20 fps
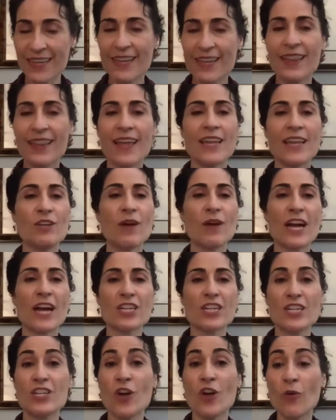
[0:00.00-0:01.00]
then you
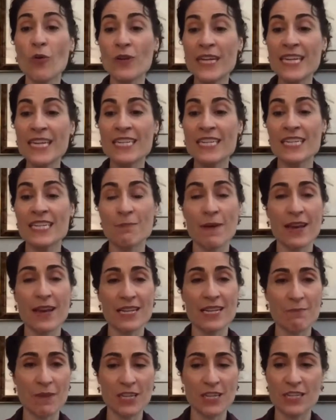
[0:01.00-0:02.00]
actually don't need to spend
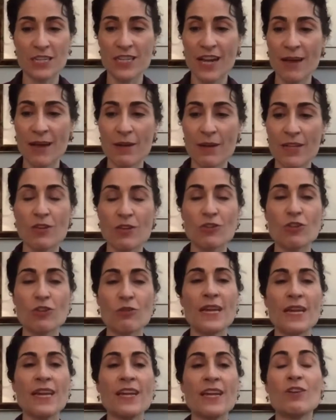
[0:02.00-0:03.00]
as much time on social
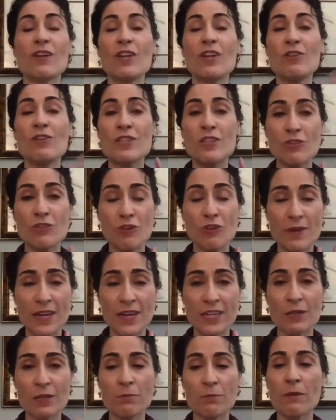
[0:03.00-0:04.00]
media. You can use social
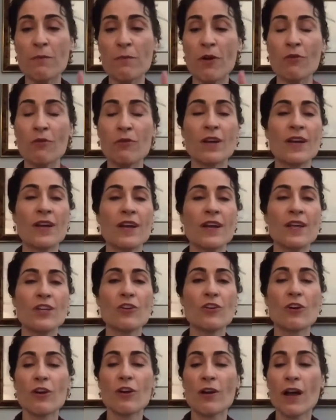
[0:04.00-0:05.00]
media to promote
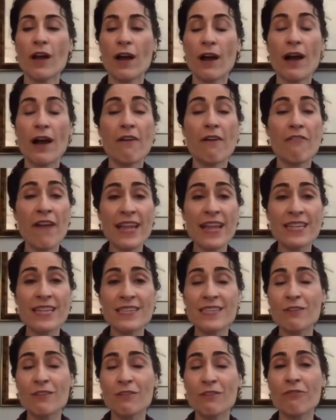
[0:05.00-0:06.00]
your
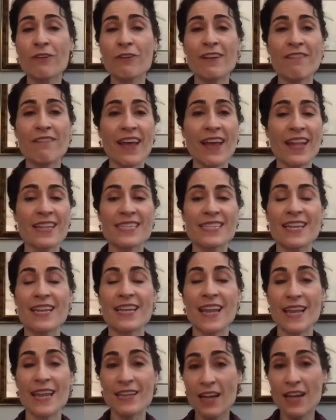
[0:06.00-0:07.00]
events, your free events, and
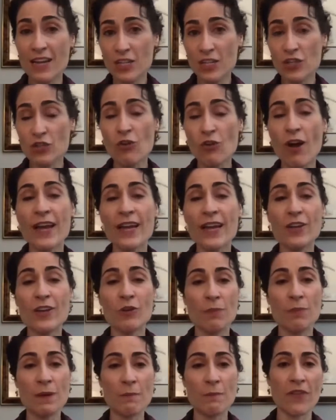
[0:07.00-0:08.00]
then to draw in new
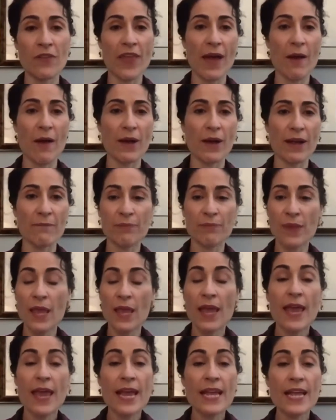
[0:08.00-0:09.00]
people that way.
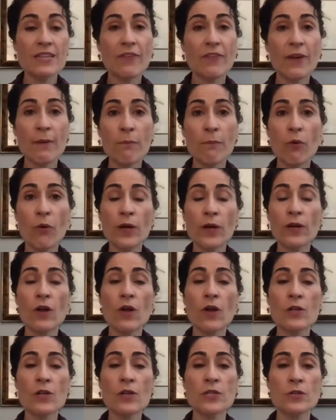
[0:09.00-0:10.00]
It's very important
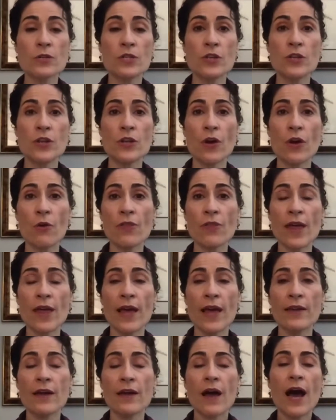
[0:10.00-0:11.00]
also to know
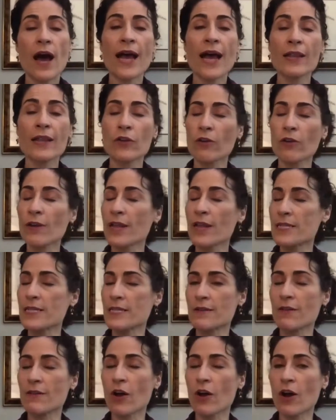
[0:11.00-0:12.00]
that I learned
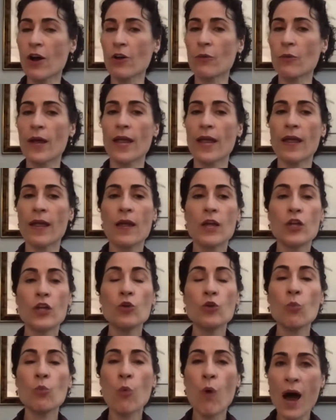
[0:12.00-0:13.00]
this the hard way.
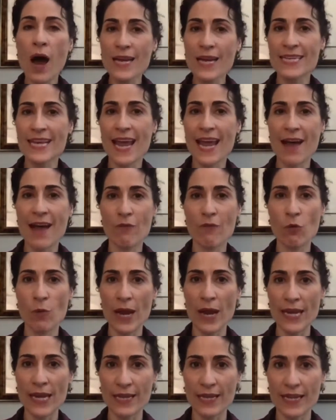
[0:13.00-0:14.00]
You want to have a
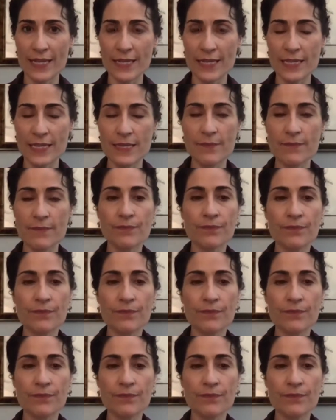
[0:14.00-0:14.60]
wait list,